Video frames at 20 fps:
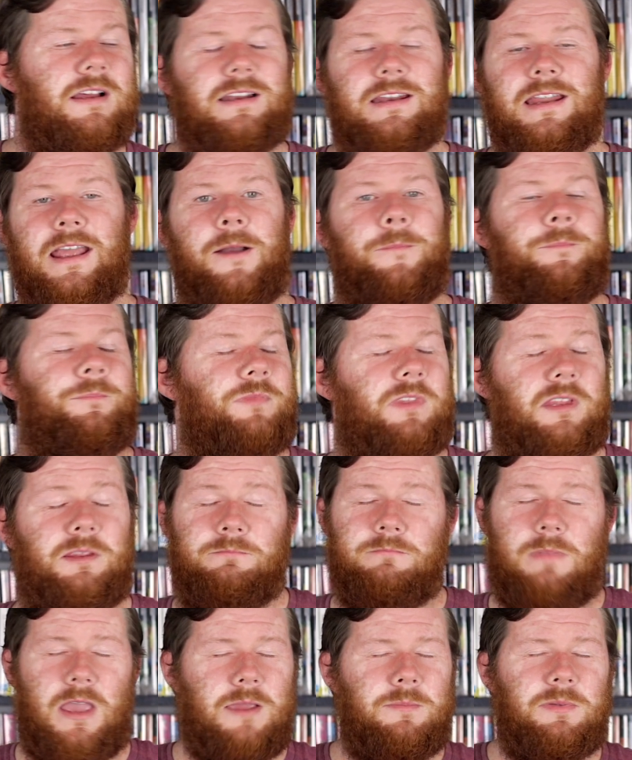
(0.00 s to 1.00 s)
Now,
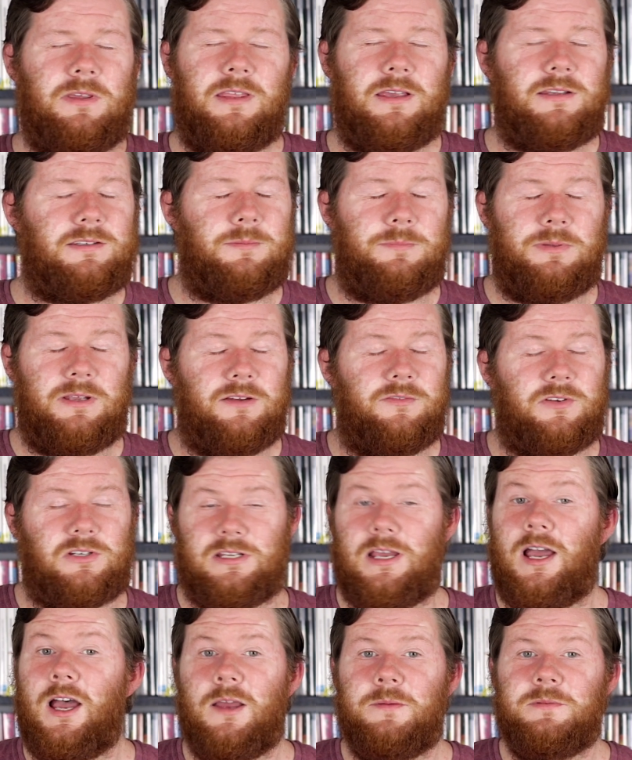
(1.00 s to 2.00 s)
maybe there's a bit of a
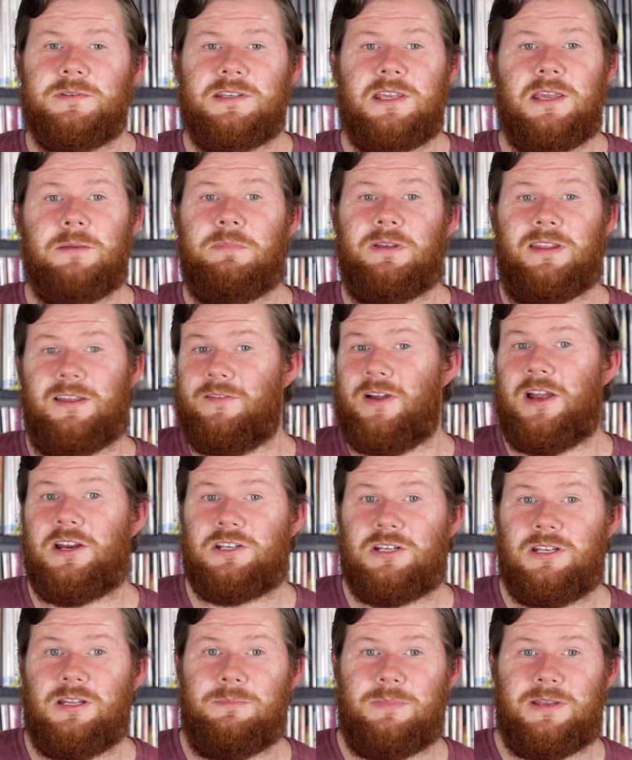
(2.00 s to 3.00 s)
time skip and they've
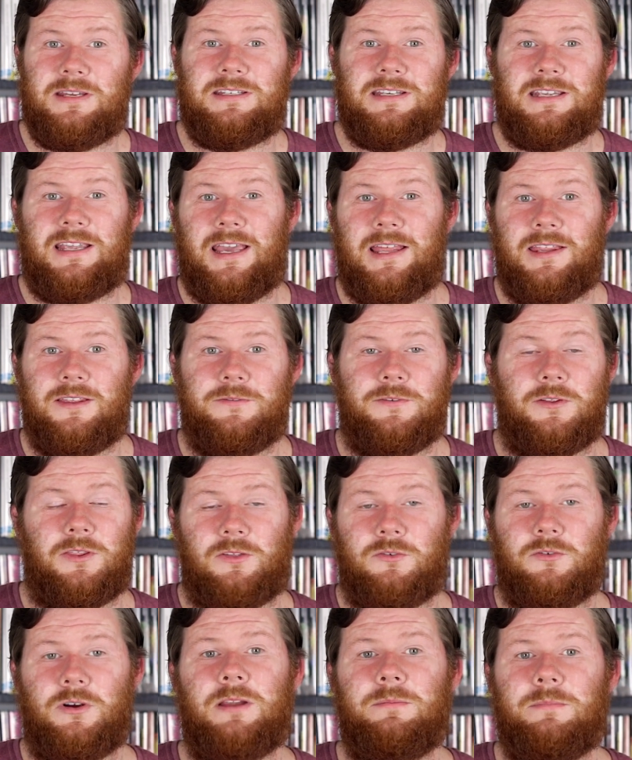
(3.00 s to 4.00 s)
actually been together for
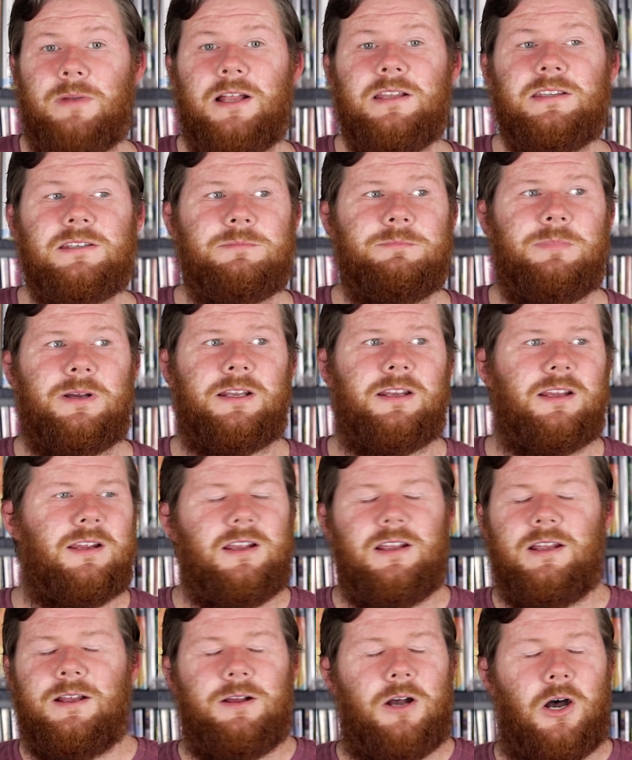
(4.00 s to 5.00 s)
three months, but
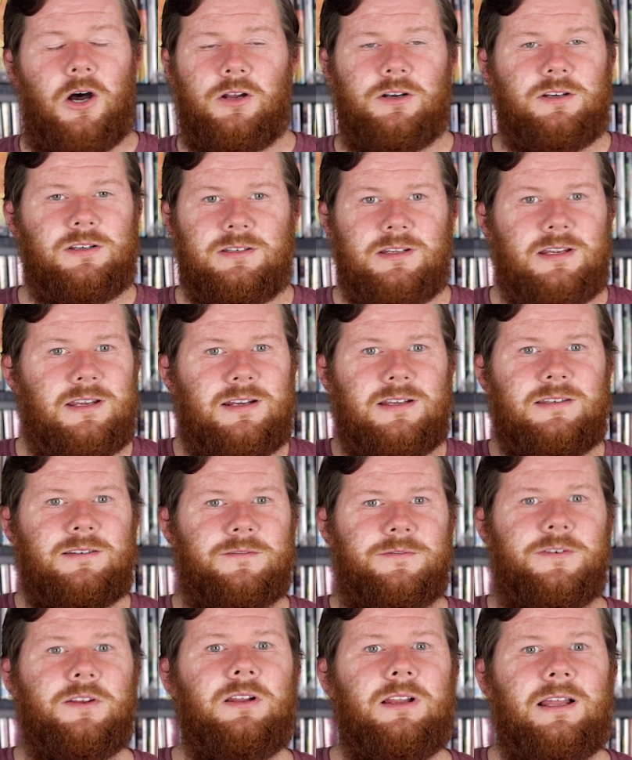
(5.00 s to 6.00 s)
honestly, it
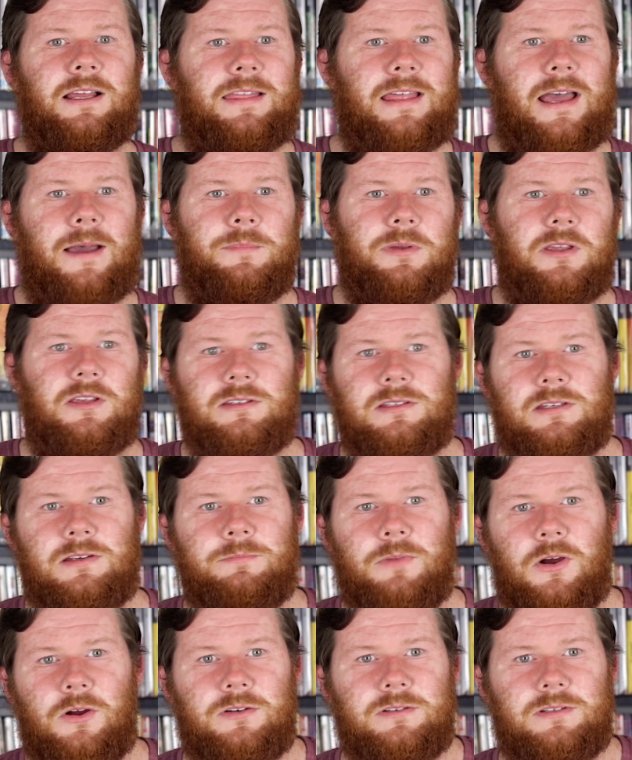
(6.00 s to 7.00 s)
doesn't feel like that because
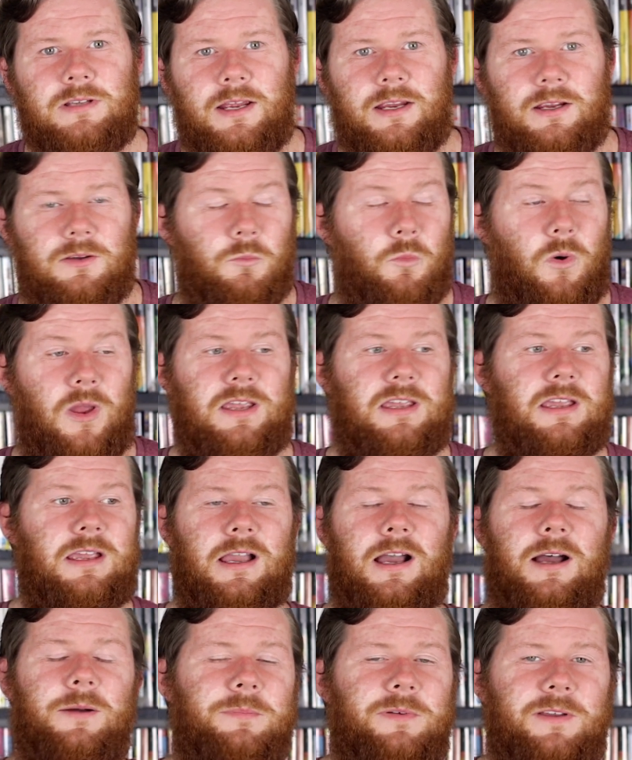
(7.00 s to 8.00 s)
Timon's like
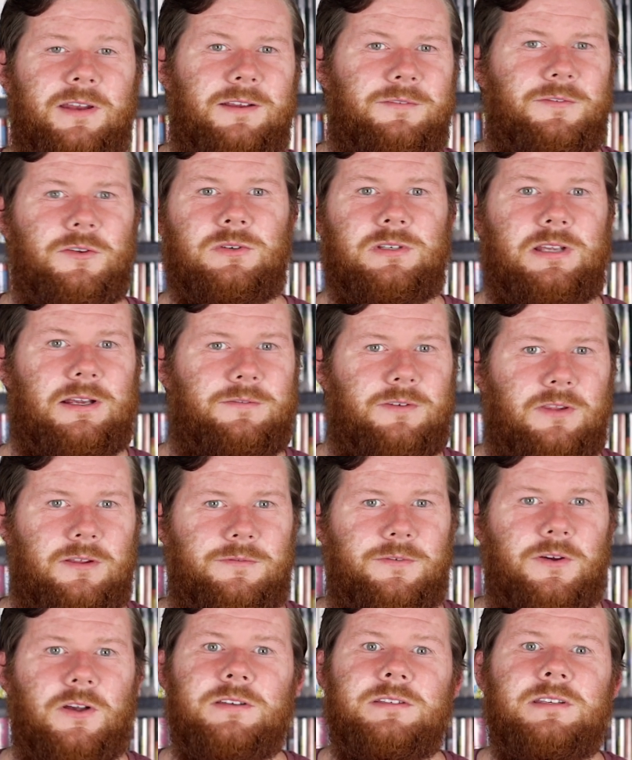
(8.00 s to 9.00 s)
waking up and it feels like for the
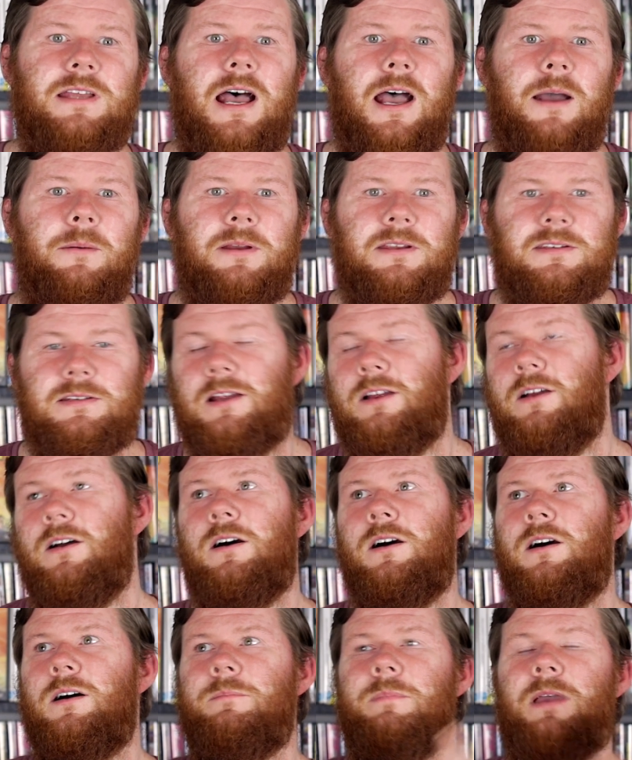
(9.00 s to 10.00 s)
first time, and he's like,
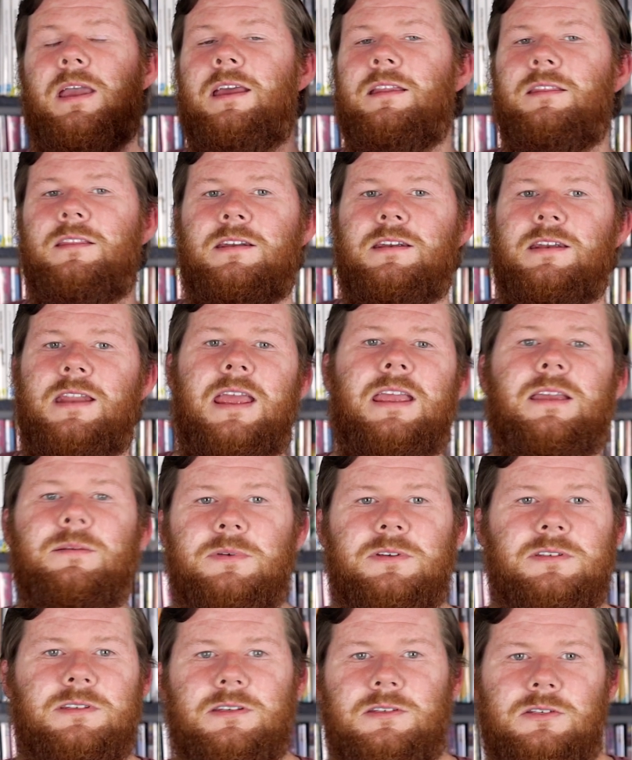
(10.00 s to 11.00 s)
oh man, the
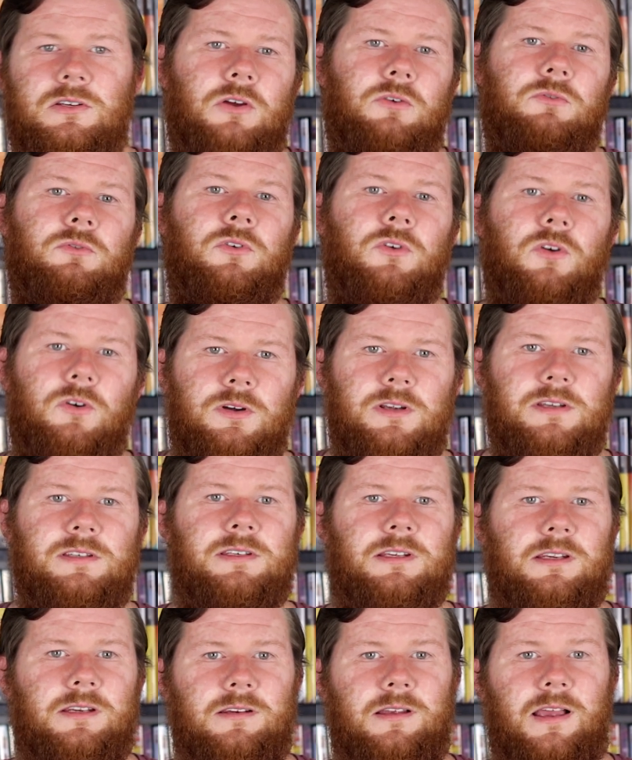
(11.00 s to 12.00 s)
neighbors are so
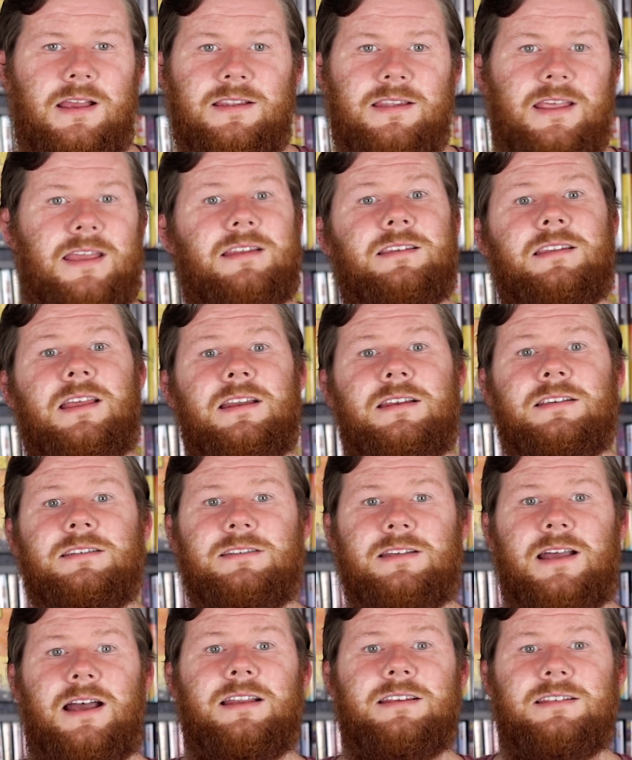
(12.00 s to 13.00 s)
noisy, and then they
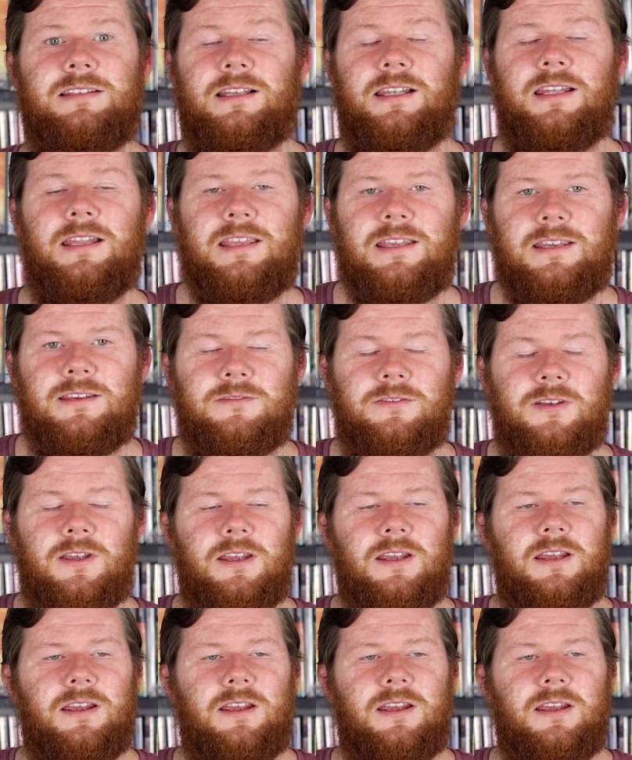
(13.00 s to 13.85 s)
decide to leave.